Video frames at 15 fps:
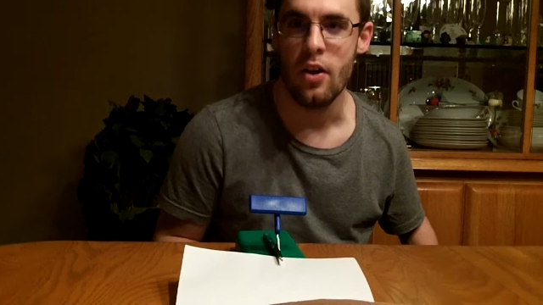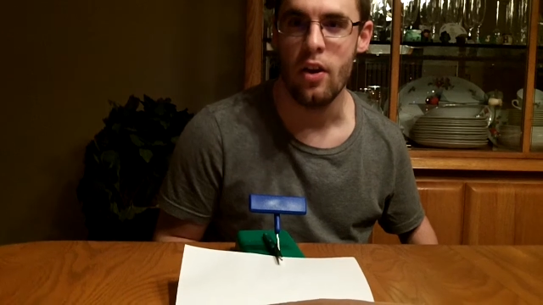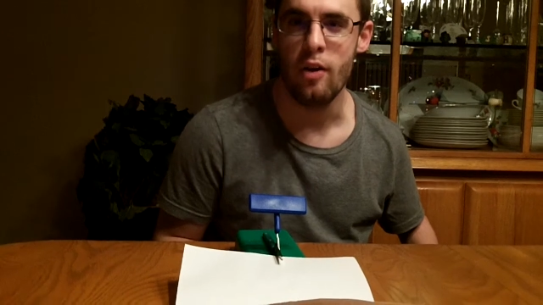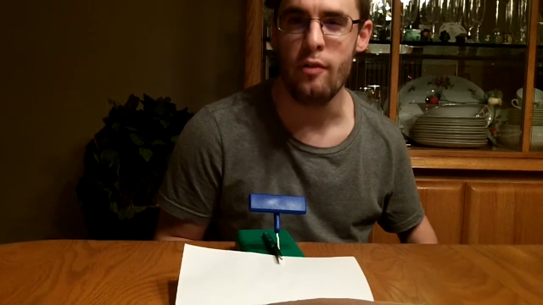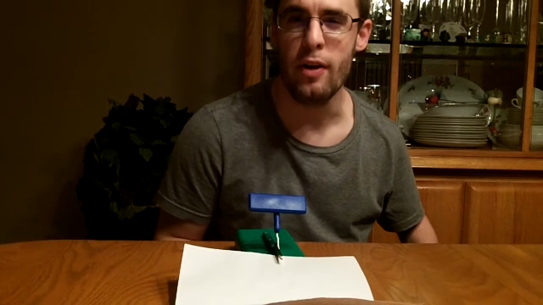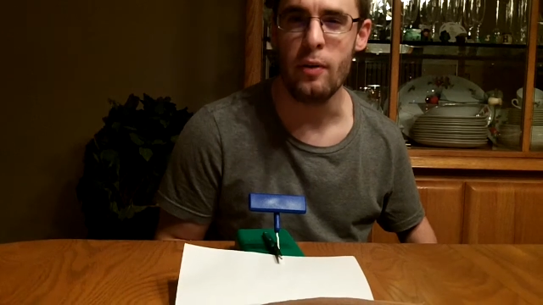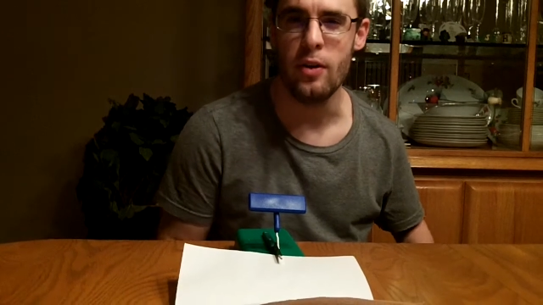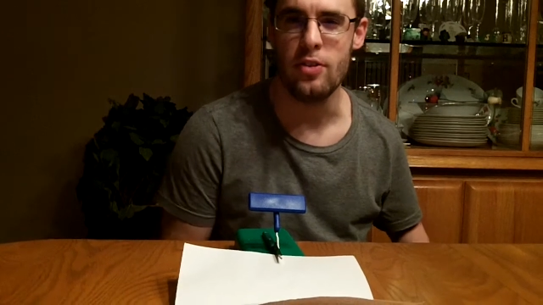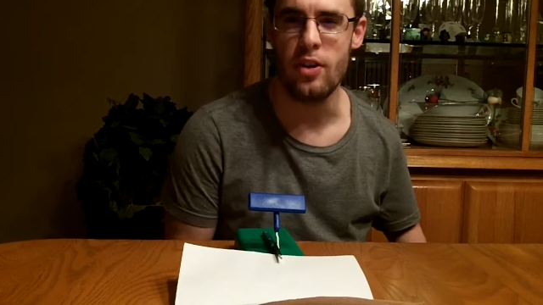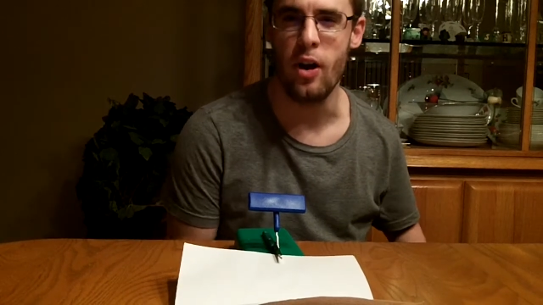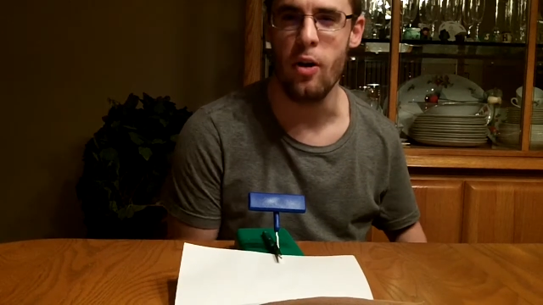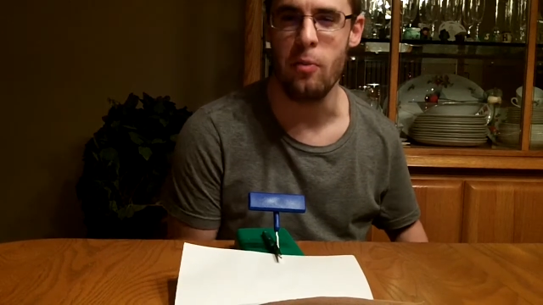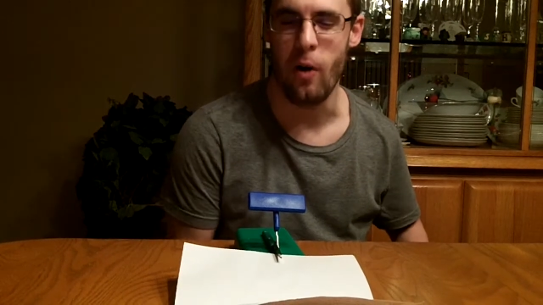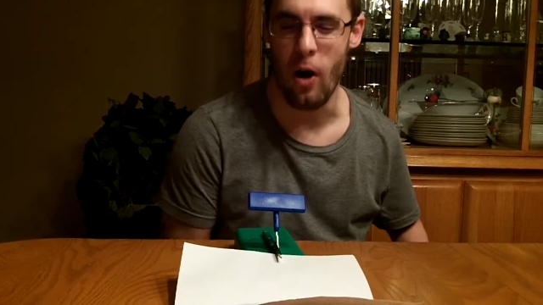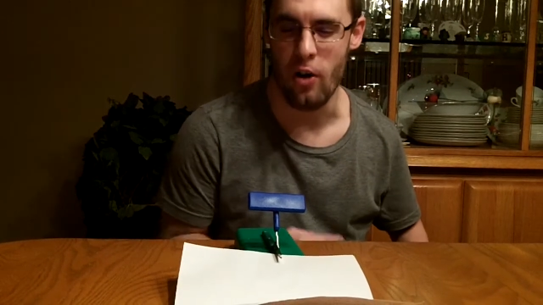Living with
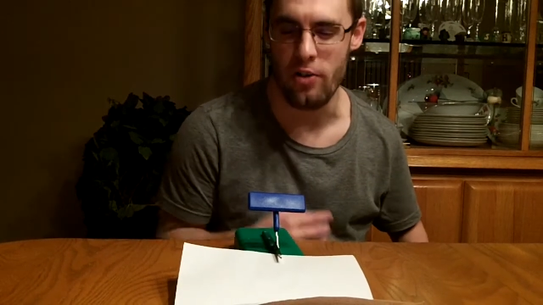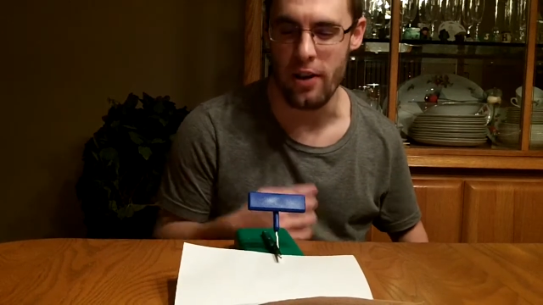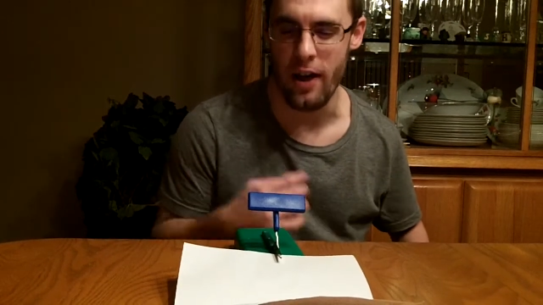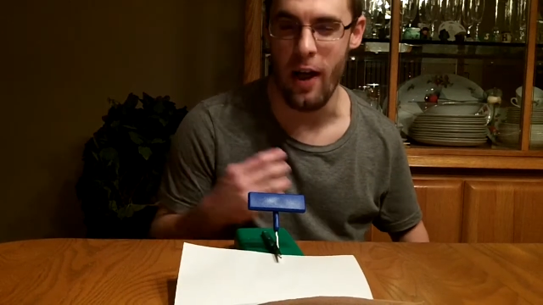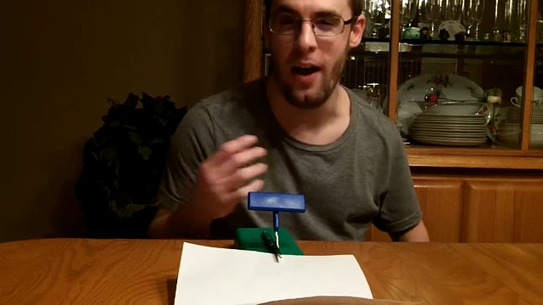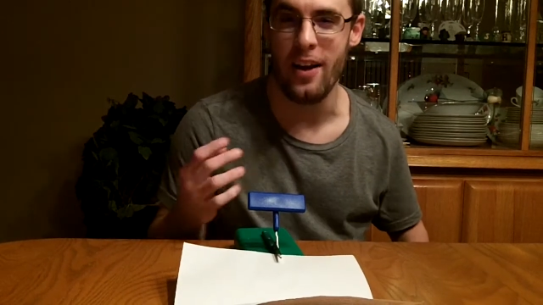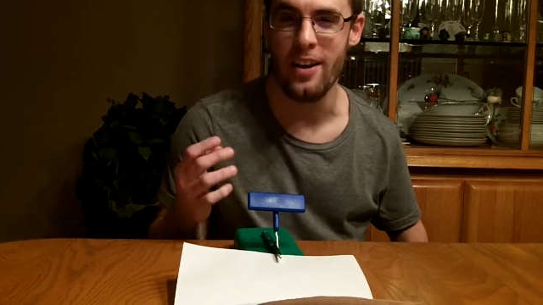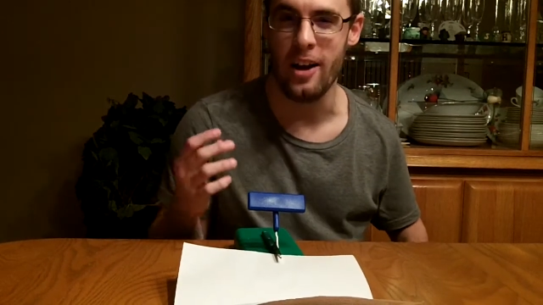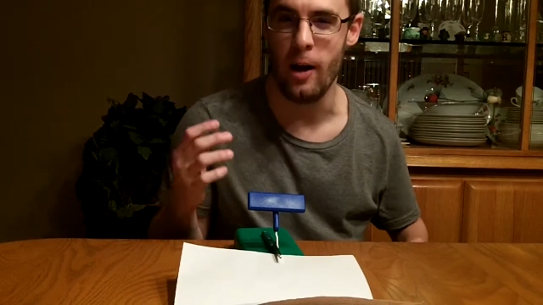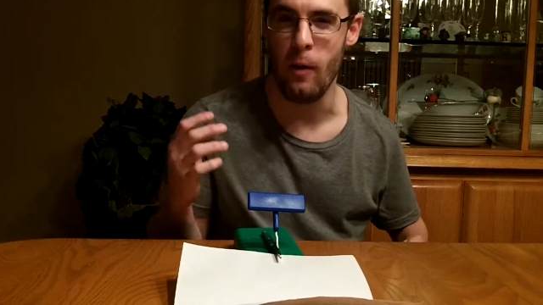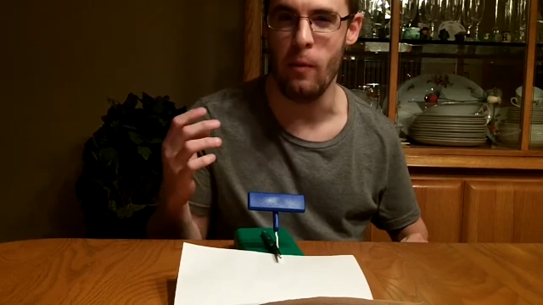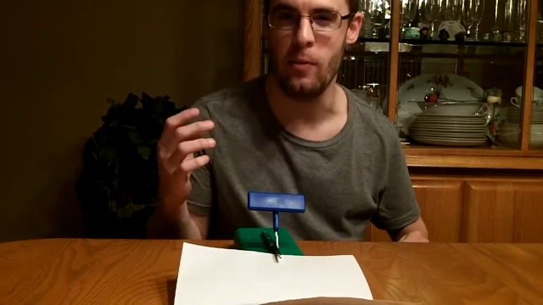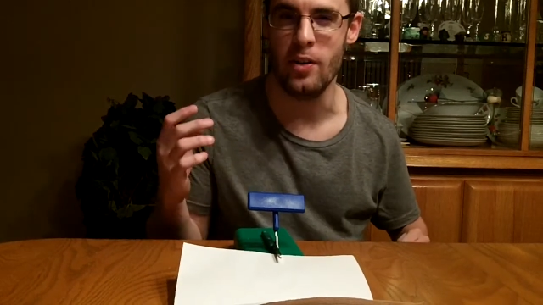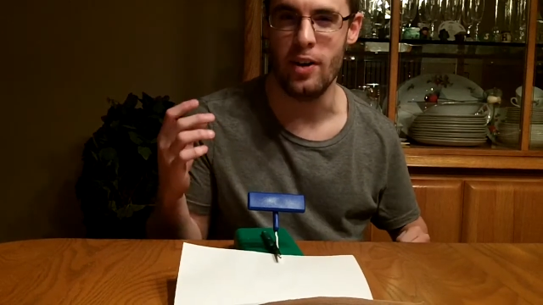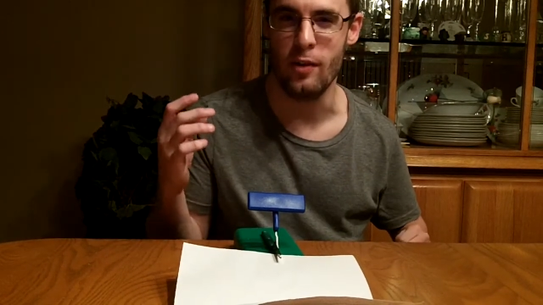cerebral palsy, I had to
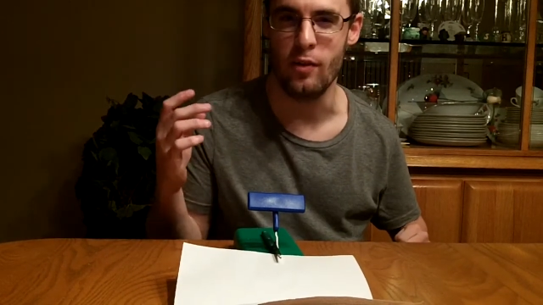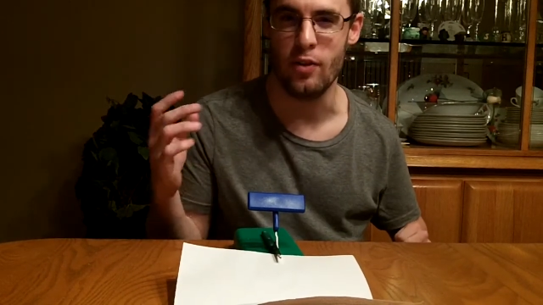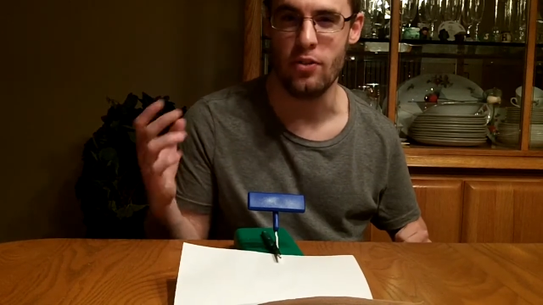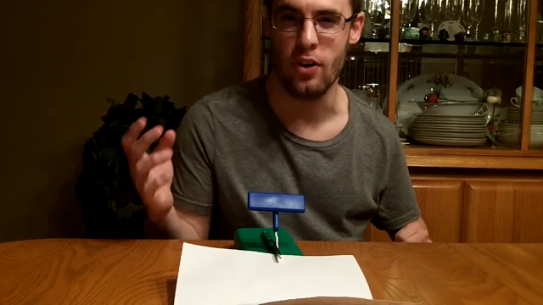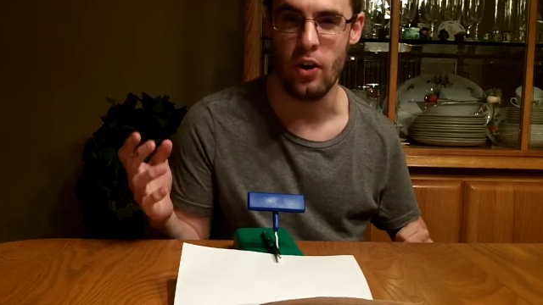come up with different